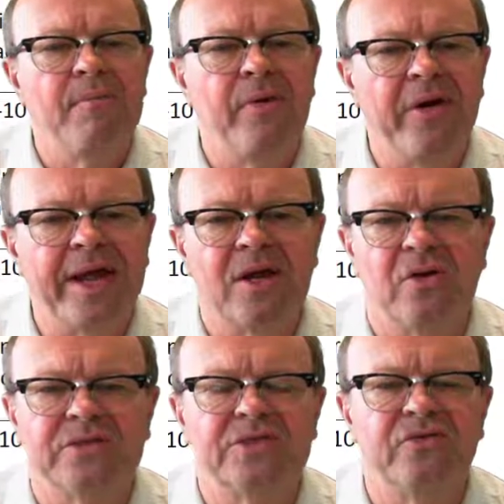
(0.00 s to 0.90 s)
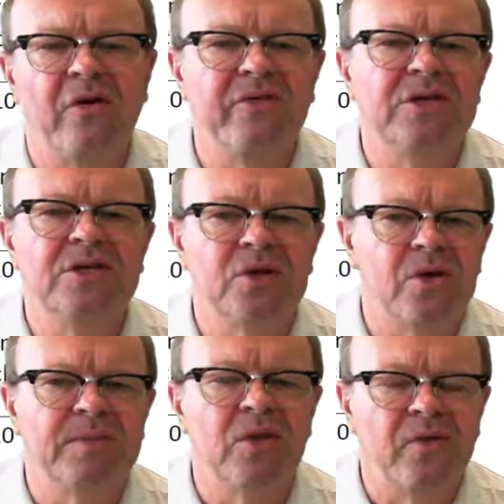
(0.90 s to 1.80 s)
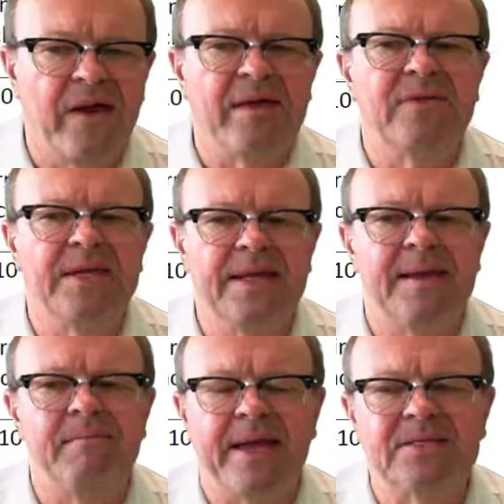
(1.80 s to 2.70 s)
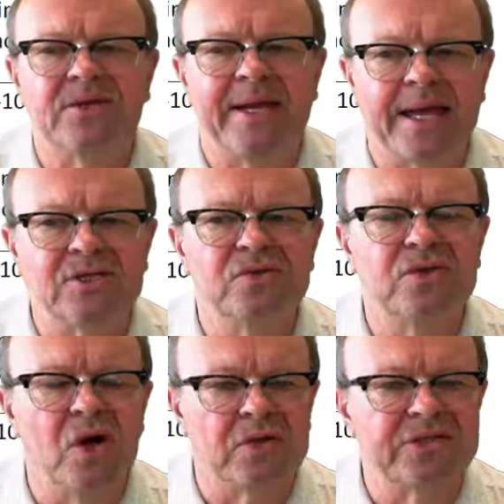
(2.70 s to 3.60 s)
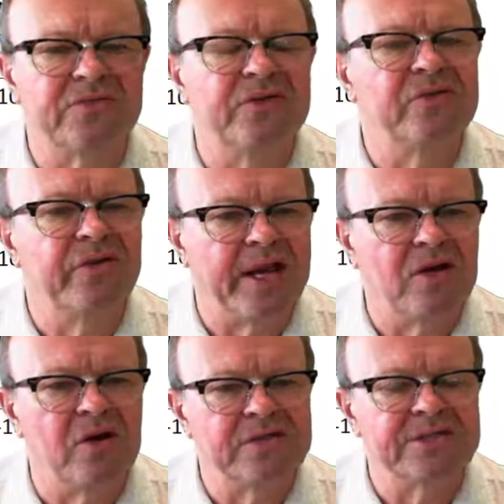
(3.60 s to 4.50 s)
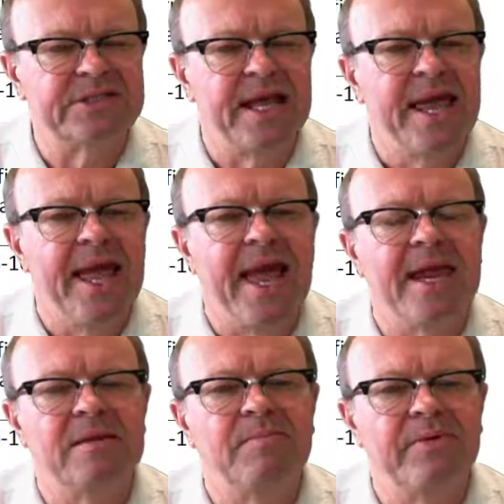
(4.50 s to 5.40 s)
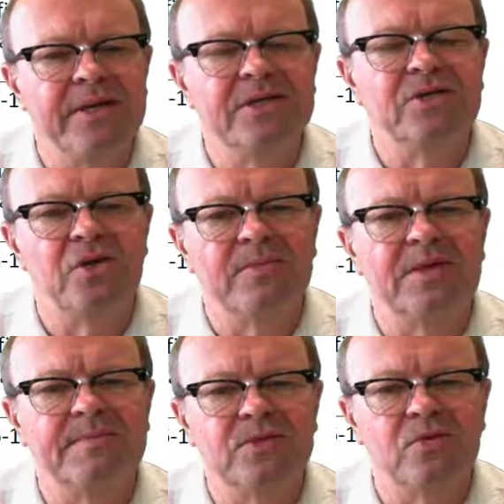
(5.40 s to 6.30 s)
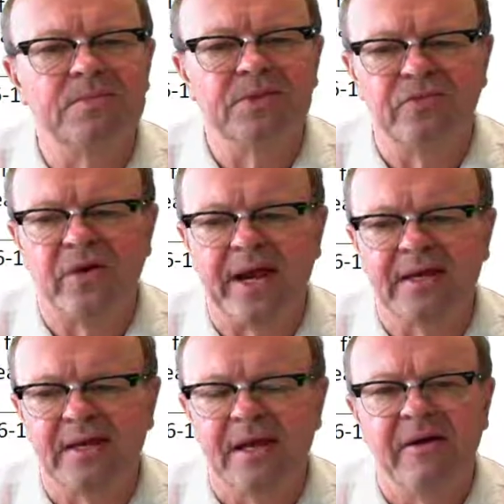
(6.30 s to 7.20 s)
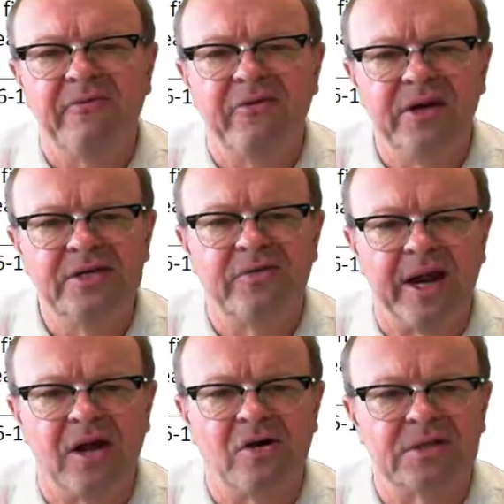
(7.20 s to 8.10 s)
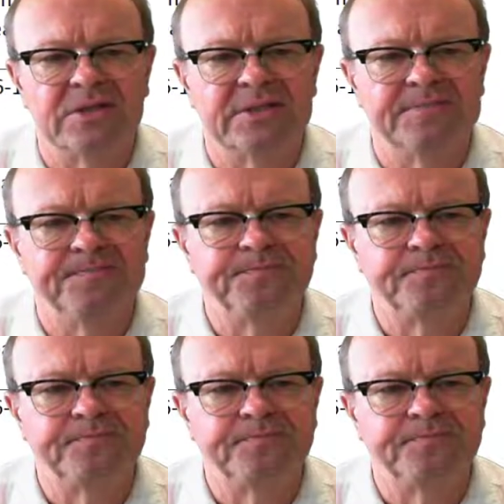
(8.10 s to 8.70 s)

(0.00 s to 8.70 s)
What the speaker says: Product costs are often determined throughout the year based on actual costs for direct costs and a predetermined absorption rate for indirect costs.